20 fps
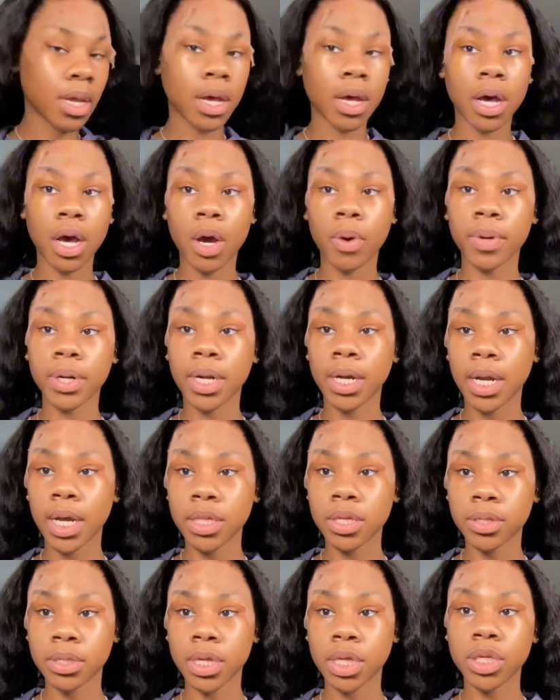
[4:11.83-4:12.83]
Oh, and
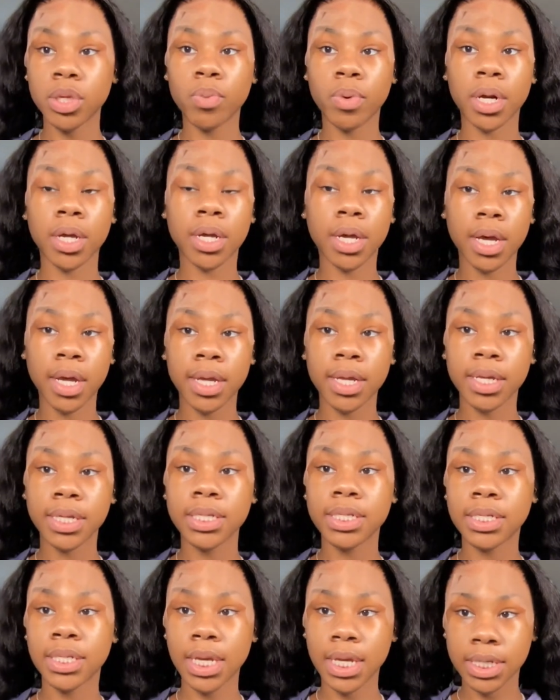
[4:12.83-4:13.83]
another thing, you want to cut in
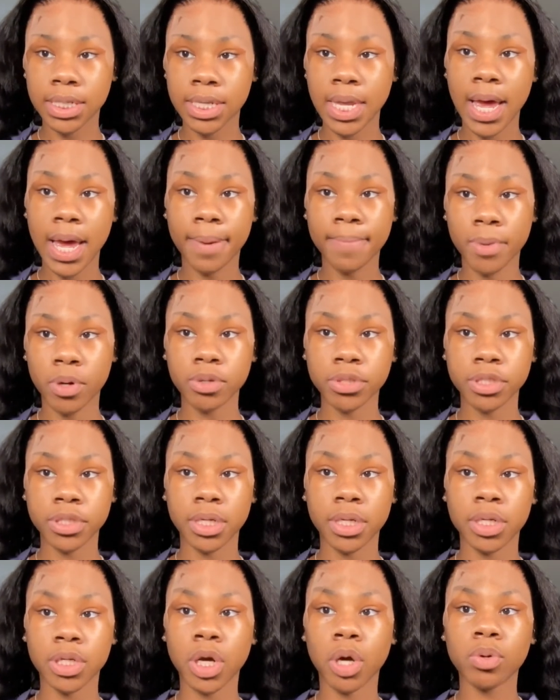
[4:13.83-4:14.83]
zigzag
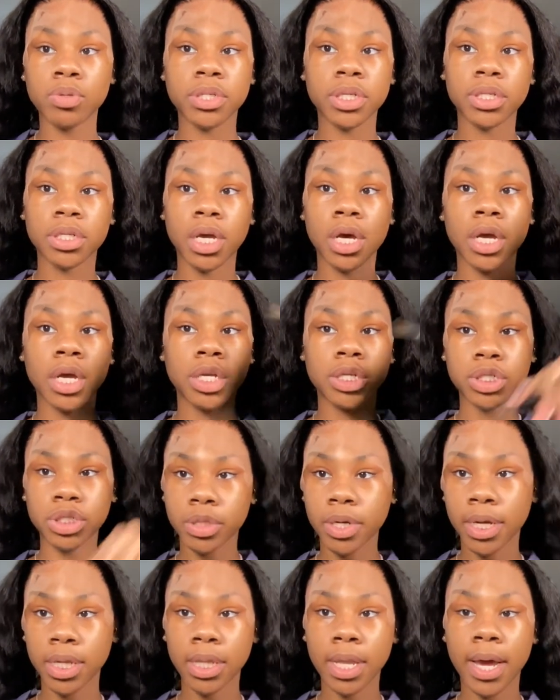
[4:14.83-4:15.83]
motion. Don't just cut a
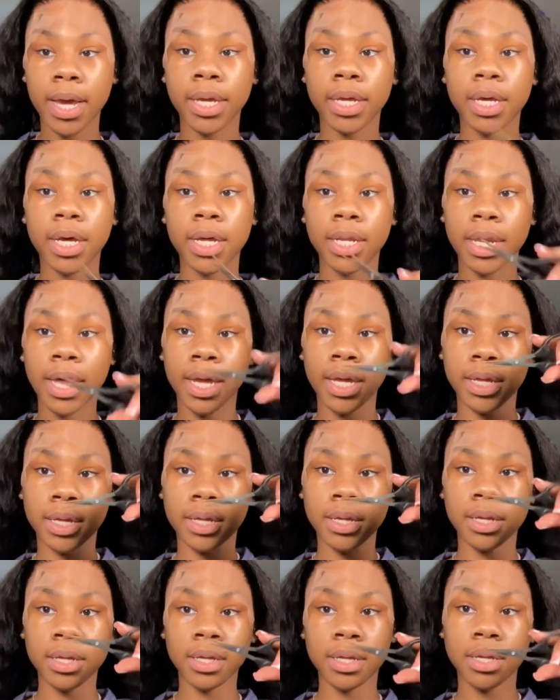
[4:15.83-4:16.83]
straight line. Cut like,
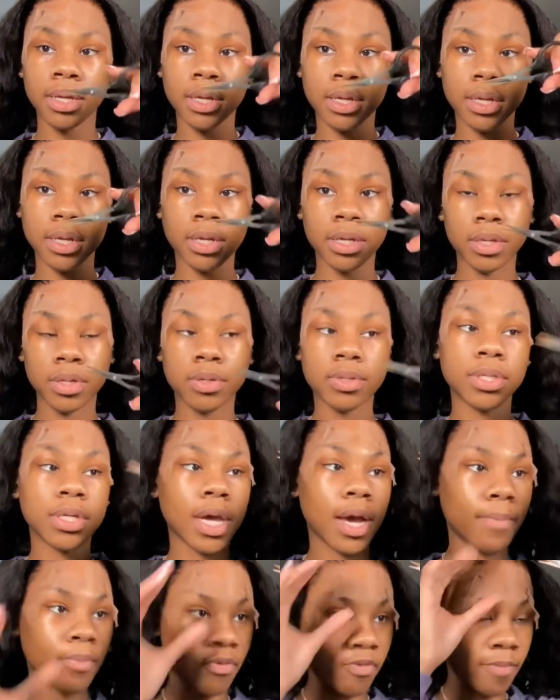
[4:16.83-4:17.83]
you see
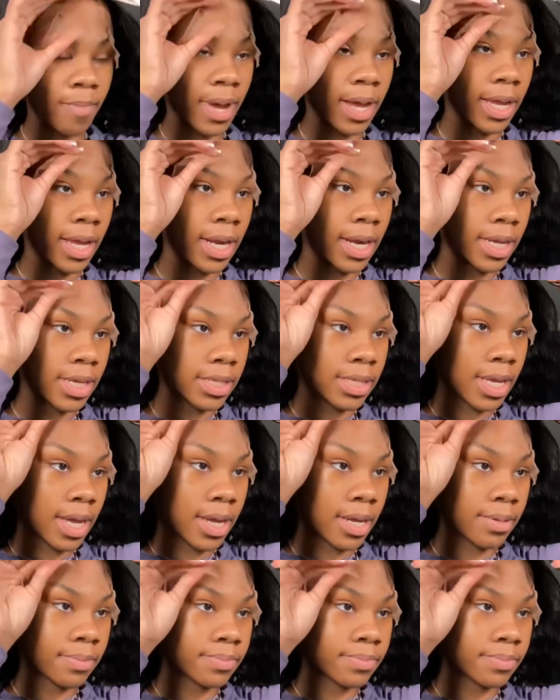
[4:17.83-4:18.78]
how I'm moving my hand like that.